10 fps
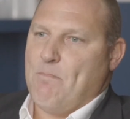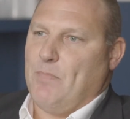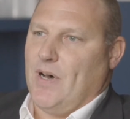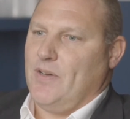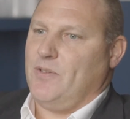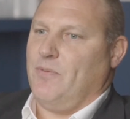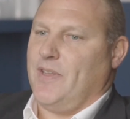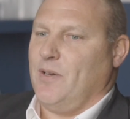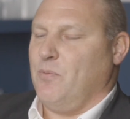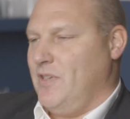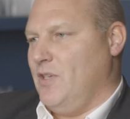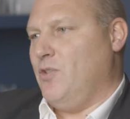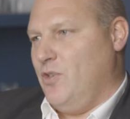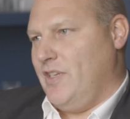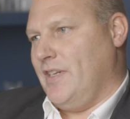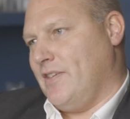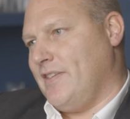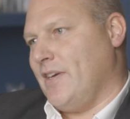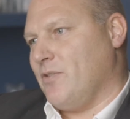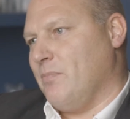Part of that was introducing this
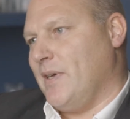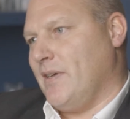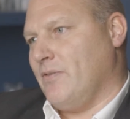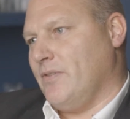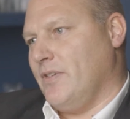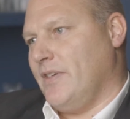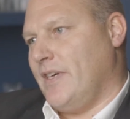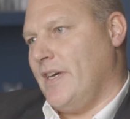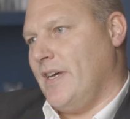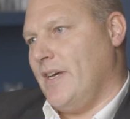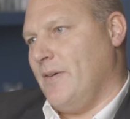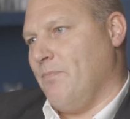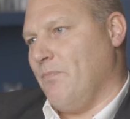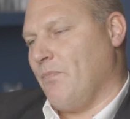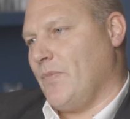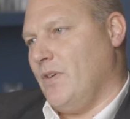£1,000